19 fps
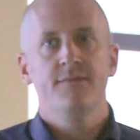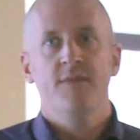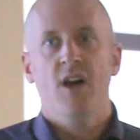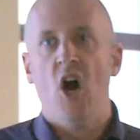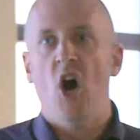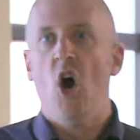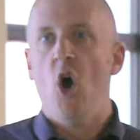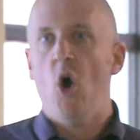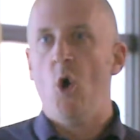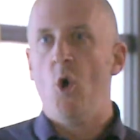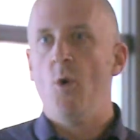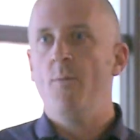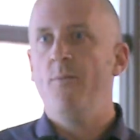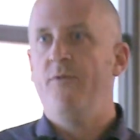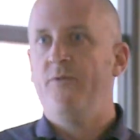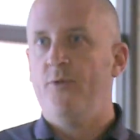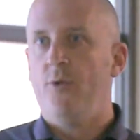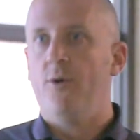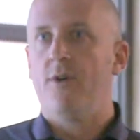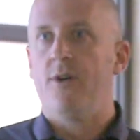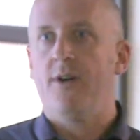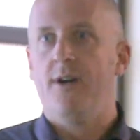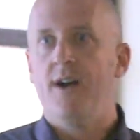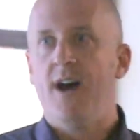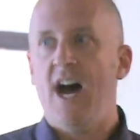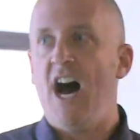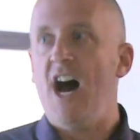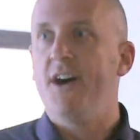a home
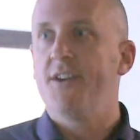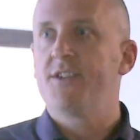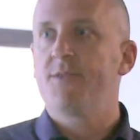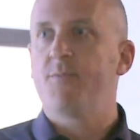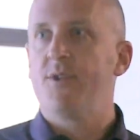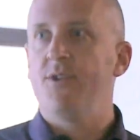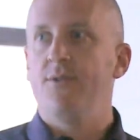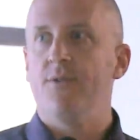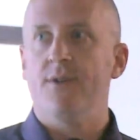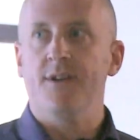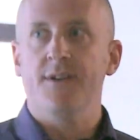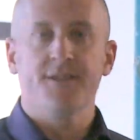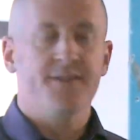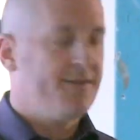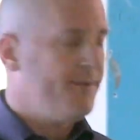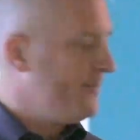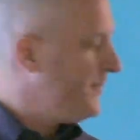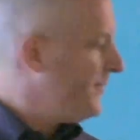for entrepreneurs.